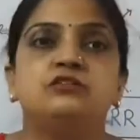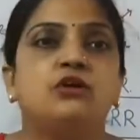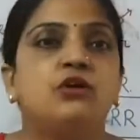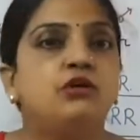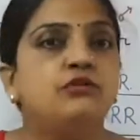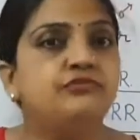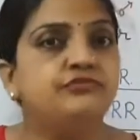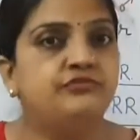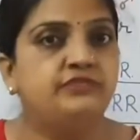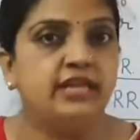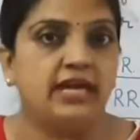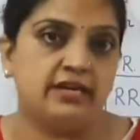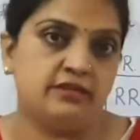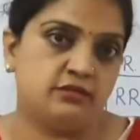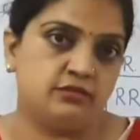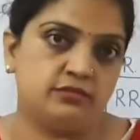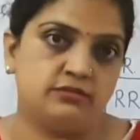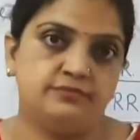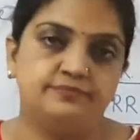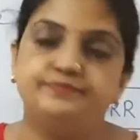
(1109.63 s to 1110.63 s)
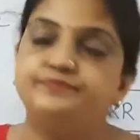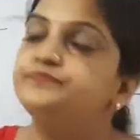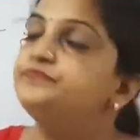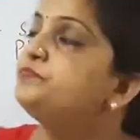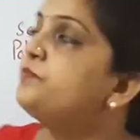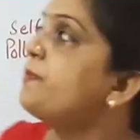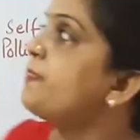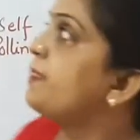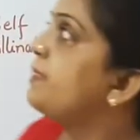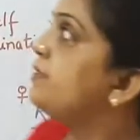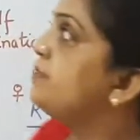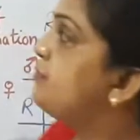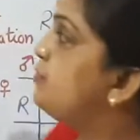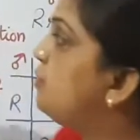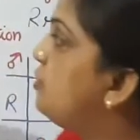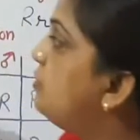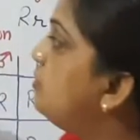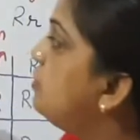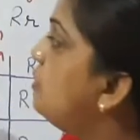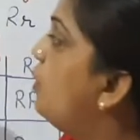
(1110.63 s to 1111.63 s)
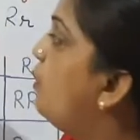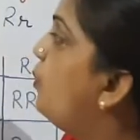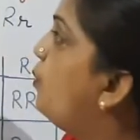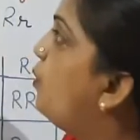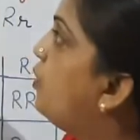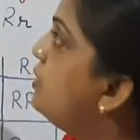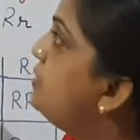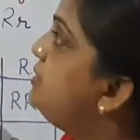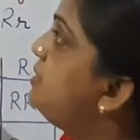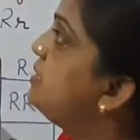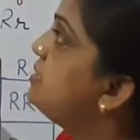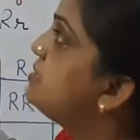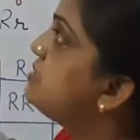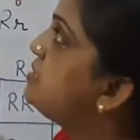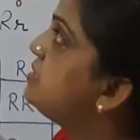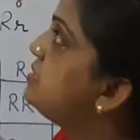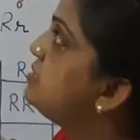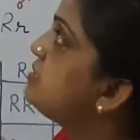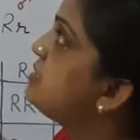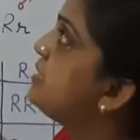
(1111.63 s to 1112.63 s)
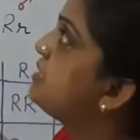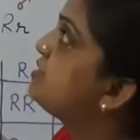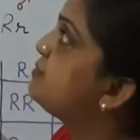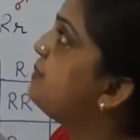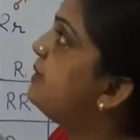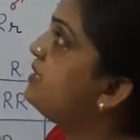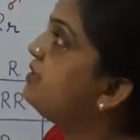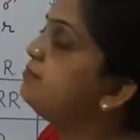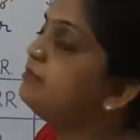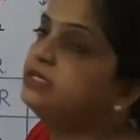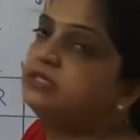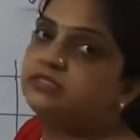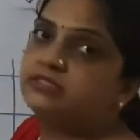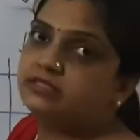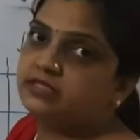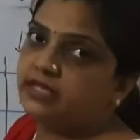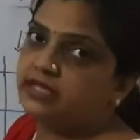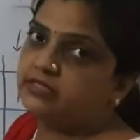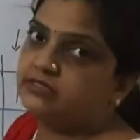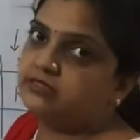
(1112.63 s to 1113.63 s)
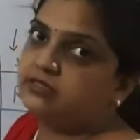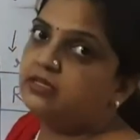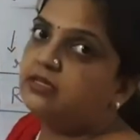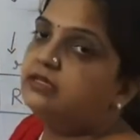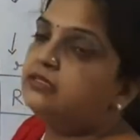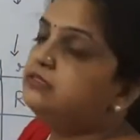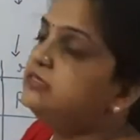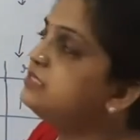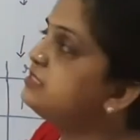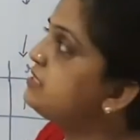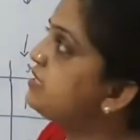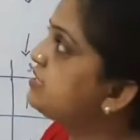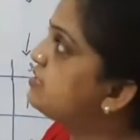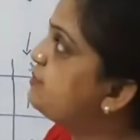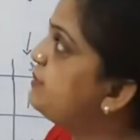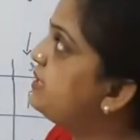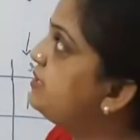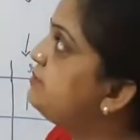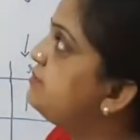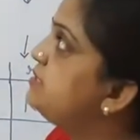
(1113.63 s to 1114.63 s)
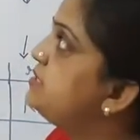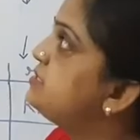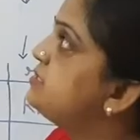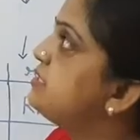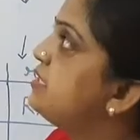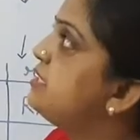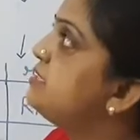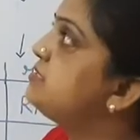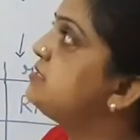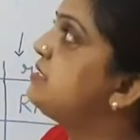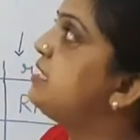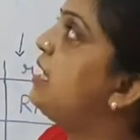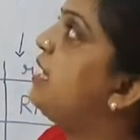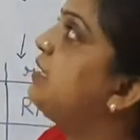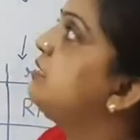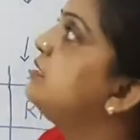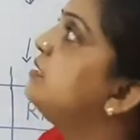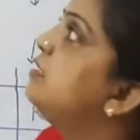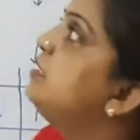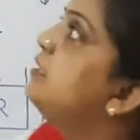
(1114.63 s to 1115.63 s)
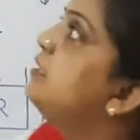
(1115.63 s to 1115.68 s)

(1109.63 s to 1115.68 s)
of that. So what does this experiment says? This experiment says that